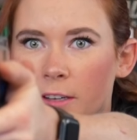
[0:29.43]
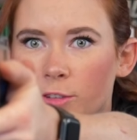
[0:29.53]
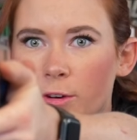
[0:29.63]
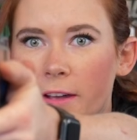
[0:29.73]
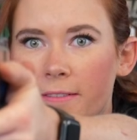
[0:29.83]

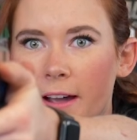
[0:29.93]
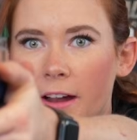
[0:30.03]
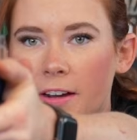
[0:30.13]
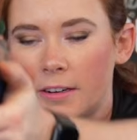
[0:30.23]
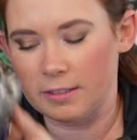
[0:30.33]
Try
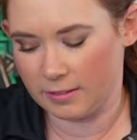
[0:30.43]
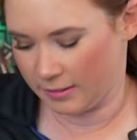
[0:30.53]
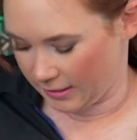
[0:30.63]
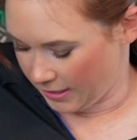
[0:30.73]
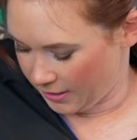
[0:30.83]
fire.
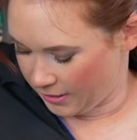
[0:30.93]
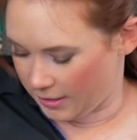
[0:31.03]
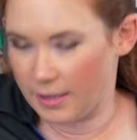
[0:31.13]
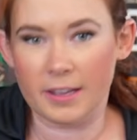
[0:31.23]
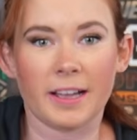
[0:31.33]

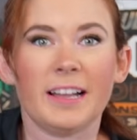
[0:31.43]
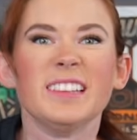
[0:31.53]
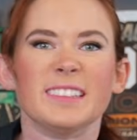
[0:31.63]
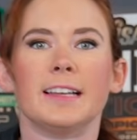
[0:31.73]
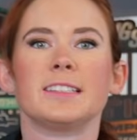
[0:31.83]

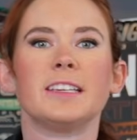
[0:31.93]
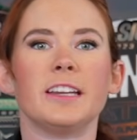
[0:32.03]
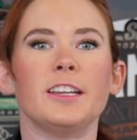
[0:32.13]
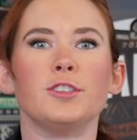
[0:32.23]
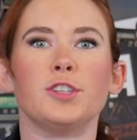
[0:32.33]
Let's
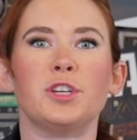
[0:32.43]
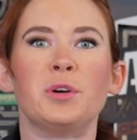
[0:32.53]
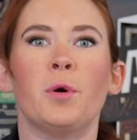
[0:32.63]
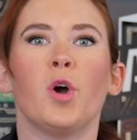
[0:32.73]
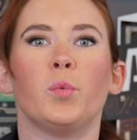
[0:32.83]
get
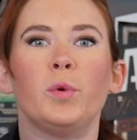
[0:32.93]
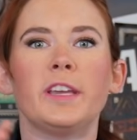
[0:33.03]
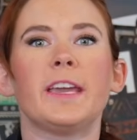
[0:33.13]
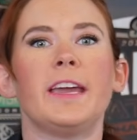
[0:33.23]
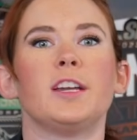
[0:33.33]
into
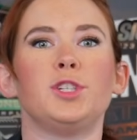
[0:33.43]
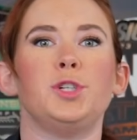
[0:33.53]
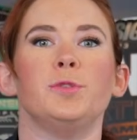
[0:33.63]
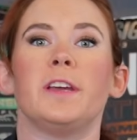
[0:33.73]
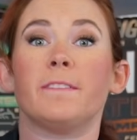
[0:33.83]
weak hand
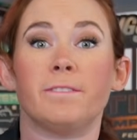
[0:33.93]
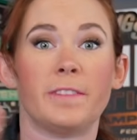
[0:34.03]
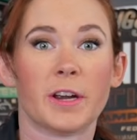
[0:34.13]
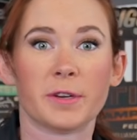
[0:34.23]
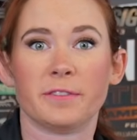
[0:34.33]
shooting
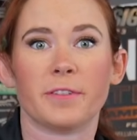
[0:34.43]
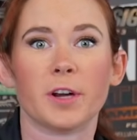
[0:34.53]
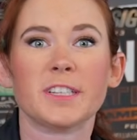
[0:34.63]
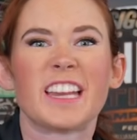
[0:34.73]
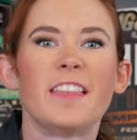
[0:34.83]
very
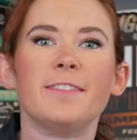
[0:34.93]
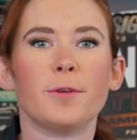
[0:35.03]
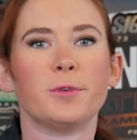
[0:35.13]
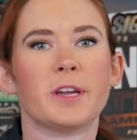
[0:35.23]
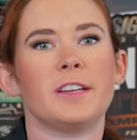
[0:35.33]
first, and
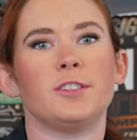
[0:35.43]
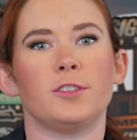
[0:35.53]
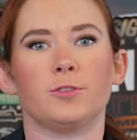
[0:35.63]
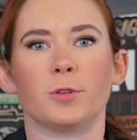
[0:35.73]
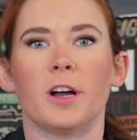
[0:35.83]
then we'll get into
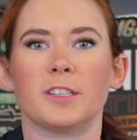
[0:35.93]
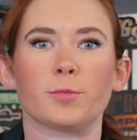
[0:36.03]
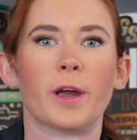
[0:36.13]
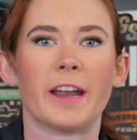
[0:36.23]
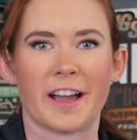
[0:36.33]
the draws
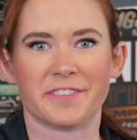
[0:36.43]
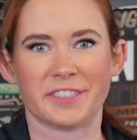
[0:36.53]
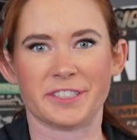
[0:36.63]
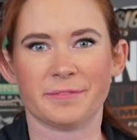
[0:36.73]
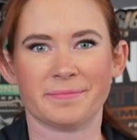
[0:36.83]
right
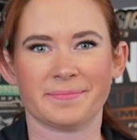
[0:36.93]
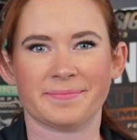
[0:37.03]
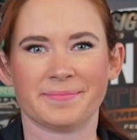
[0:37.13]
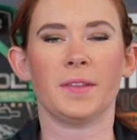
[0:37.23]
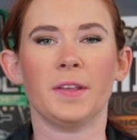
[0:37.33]
after.
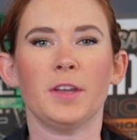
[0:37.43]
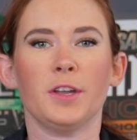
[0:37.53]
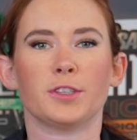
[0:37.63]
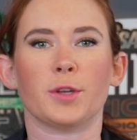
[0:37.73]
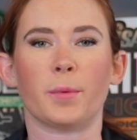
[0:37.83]

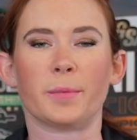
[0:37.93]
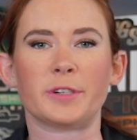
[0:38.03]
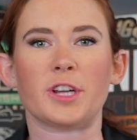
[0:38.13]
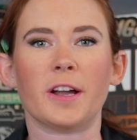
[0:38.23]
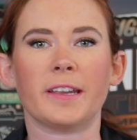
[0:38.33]
So when we're
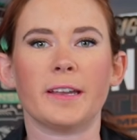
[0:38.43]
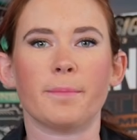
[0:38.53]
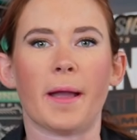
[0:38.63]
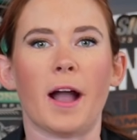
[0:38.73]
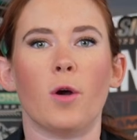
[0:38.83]
talking
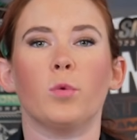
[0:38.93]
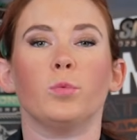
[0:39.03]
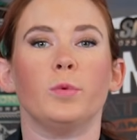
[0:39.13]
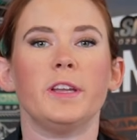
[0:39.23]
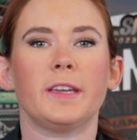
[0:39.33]

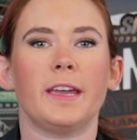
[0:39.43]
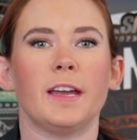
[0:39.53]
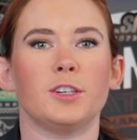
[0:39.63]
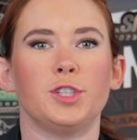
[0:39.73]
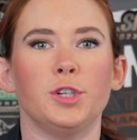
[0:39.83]
about weak
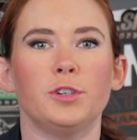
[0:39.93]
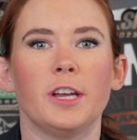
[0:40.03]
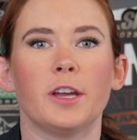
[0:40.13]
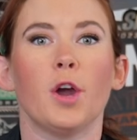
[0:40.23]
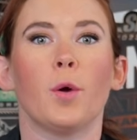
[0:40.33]
hand
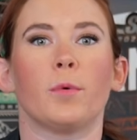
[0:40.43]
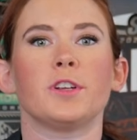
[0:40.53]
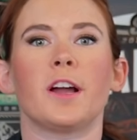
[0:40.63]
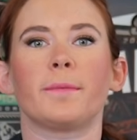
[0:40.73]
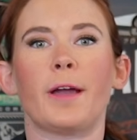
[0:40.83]
shooting, we're
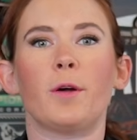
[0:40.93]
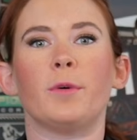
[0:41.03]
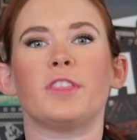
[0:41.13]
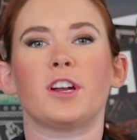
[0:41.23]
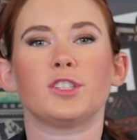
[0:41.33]
talking about
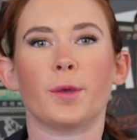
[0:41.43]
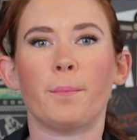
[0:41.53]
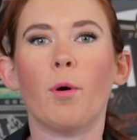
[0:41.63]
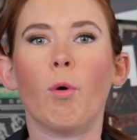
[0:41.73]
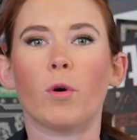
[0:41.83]
with our
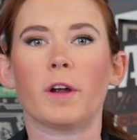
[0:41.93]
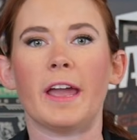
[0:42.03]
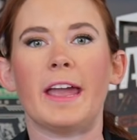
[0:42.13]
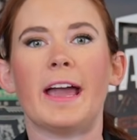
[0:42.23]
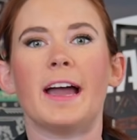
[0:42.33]
support
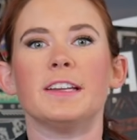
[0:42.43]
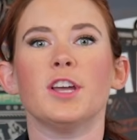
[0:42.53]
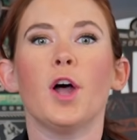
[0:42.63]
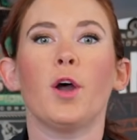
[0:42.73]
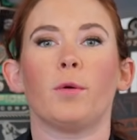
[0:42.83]

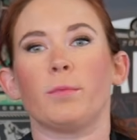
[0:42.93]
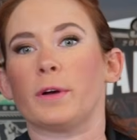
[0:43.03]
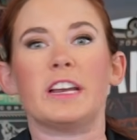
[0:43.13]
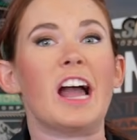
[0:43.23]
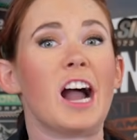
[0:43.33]
hand.
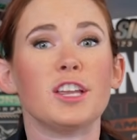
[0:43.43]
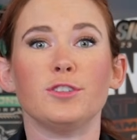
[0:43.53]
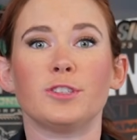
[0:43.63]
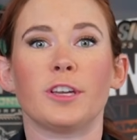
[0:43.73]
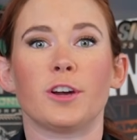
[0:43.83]
We're not
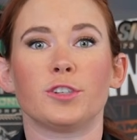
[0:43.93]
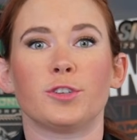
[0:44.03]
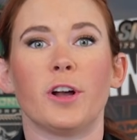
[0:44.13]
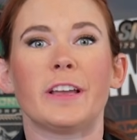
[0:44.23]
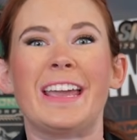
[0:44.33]
using our
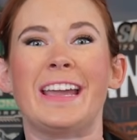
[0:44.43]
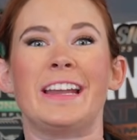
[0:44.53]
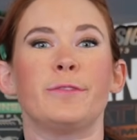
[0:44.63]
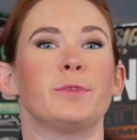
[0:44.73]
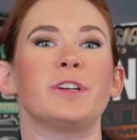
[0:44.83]
strong
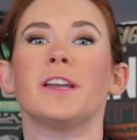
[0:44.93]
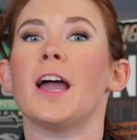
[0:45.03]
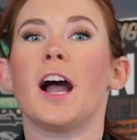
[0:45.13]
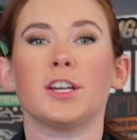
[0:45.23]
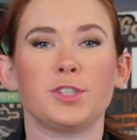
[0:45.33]
hand. We're
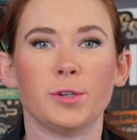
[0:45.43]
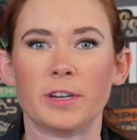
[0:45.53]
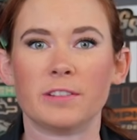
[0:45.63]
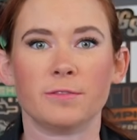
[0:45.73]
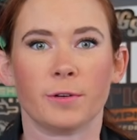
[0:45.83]
not
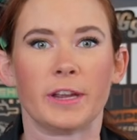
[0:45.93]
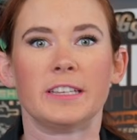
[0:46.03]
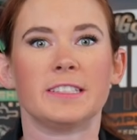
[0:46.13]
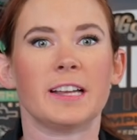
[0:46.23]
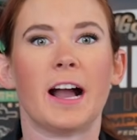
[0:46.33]
shooting
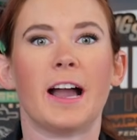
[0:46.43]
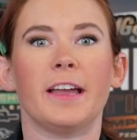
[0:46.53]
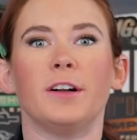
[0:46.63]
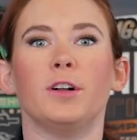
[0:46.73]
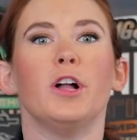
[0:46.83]

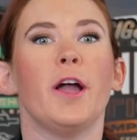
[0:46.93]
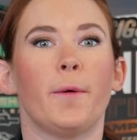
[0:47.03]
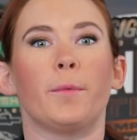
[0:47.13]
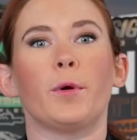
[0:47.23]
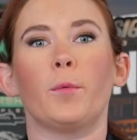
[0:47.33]
freestyle.
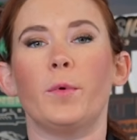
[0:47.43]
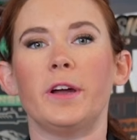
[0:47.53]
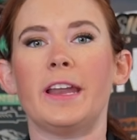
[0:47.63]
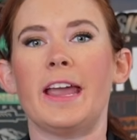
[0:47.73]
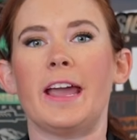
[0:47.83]
We're
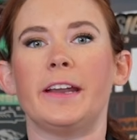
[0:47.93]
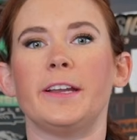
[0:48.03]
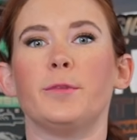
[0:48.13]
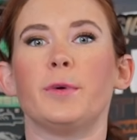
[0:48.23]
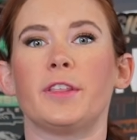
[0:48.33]

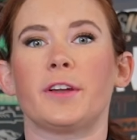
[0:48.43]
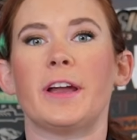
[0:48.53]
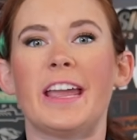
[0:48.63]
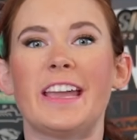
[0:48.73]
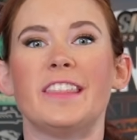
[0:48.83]
one-handed with our
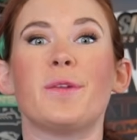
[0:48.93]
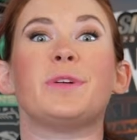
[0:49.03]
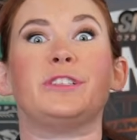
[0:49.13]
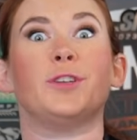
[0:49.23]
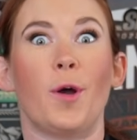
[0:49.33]
hand that
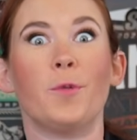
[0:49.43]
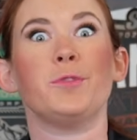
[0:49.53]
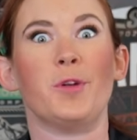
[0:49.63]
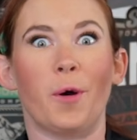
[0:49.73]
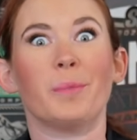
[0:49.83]
we
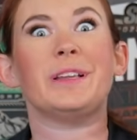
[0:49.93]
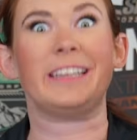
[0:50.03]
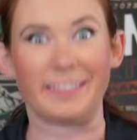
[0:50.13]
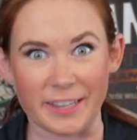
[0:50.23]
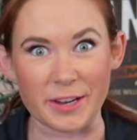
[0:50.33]
don't
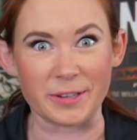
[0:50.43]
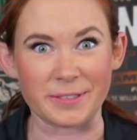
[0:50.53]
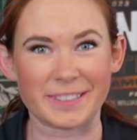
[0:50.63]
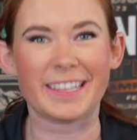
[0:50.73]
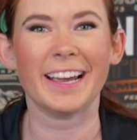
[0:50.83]
normally
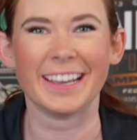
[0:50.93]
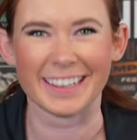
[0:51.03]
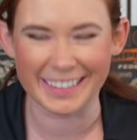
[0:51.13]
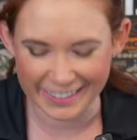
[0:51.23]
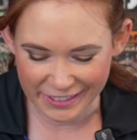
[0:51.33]
use.
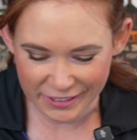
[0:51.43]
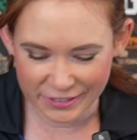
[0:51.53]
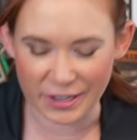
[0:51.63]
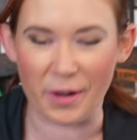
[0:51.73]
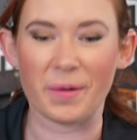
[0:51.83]

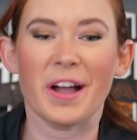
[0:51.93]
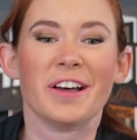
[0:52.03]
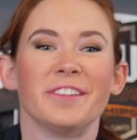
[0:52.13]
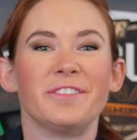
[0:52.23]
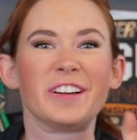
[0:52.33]
So
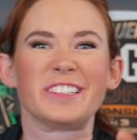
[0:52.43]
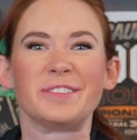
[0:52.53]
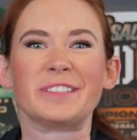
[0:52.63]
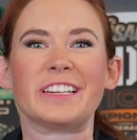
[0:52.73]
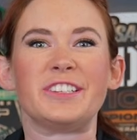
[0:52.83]
the first
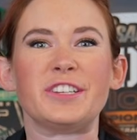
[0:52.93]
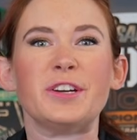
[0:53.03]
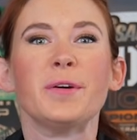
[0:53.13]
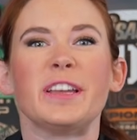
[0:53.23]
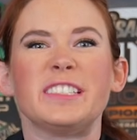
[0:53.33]
thing we're going to
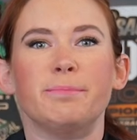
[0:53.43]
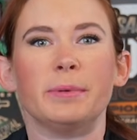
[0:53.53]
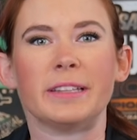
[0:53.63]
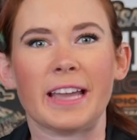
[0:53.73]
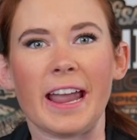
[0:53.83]
do is
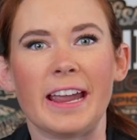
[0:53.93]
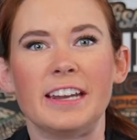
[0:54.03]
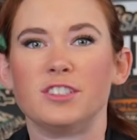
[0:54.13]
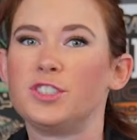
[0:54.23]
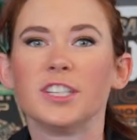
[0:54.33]

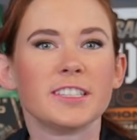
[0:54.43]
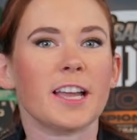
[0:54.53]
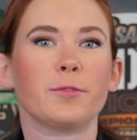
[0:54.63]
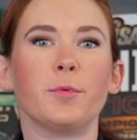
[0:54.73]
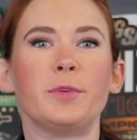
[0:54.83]
blade, just
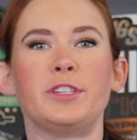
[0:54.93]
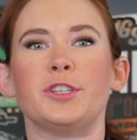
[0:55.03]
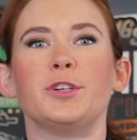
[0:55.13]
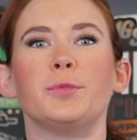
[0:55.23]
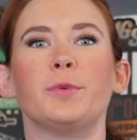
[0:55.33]
like when we
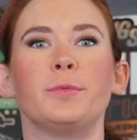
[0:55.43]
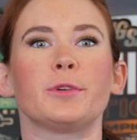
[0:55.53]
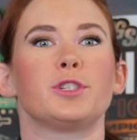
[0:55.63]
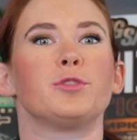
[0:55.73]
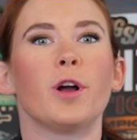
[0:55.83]
do when
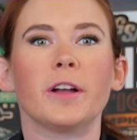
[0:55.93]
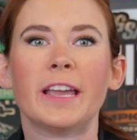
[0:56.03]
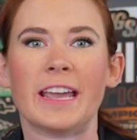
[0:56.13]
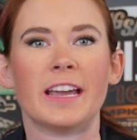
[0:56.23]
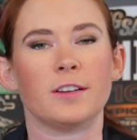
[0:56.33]
we're strong
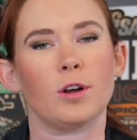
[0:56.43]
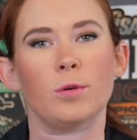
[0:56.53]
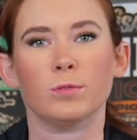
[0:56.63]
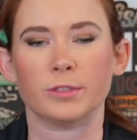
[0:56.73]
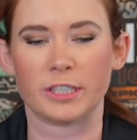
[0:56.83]
hand
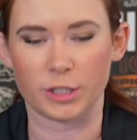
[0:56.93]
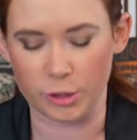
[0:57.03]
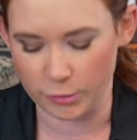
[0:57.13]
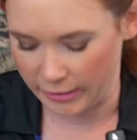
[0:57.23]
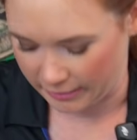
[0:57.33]
only
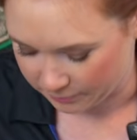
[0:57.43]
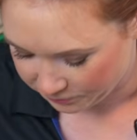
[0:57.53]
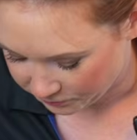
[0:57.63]
shooting.